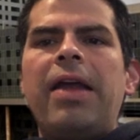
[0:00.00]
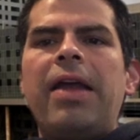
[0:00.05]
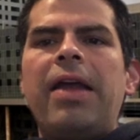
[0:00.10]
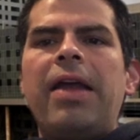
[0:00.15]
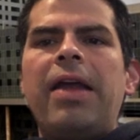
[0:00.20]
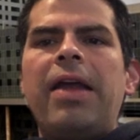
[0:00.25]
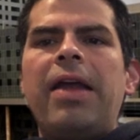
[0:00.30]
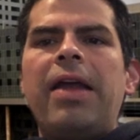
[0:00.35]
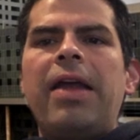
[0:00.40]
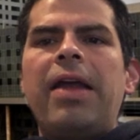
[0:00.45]

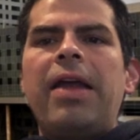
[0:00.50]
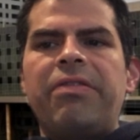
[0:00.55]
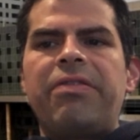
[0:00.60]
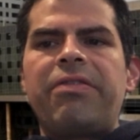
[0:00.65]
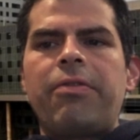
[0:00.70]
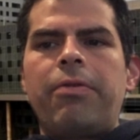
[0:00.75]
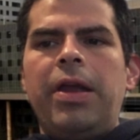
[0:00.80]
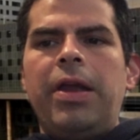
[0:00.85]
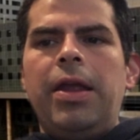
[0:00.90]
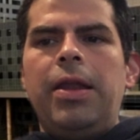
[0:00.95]
use a
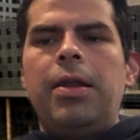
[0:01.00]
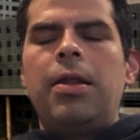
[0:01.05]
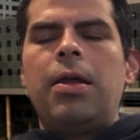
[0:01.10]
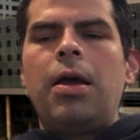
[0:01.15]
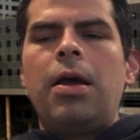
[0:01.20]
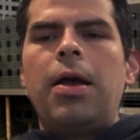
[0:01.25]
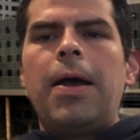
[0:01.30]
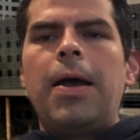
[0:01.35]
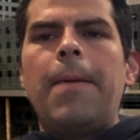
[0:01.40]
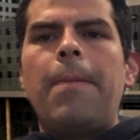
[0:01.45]
sunscreen
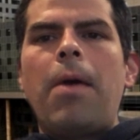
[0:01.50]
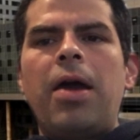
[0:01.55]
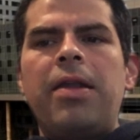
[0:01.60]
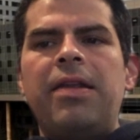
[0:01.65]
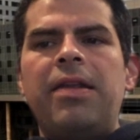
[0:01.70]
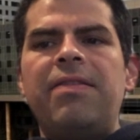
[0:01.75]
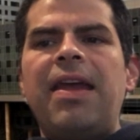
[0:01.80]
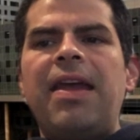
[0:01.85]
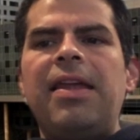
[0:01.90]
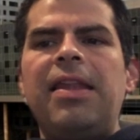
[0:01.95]

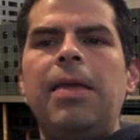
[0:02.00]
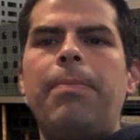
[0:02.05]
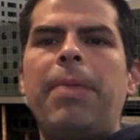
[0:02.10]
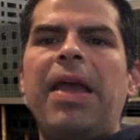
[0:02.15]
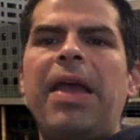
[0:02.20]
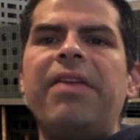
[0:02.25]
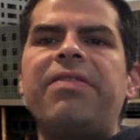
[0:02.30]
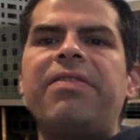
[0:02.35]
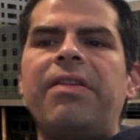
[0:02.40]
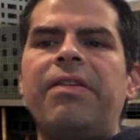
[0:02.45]
on a daily
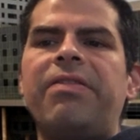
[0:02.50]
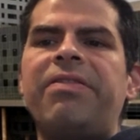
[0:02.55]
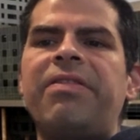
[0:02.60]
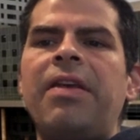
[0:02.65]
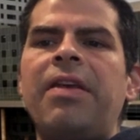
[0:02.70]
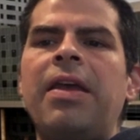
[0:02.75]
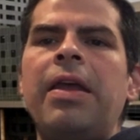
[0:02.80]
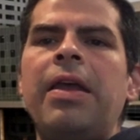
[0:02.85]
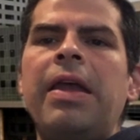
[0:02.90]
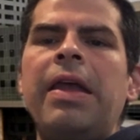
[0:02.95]
basis,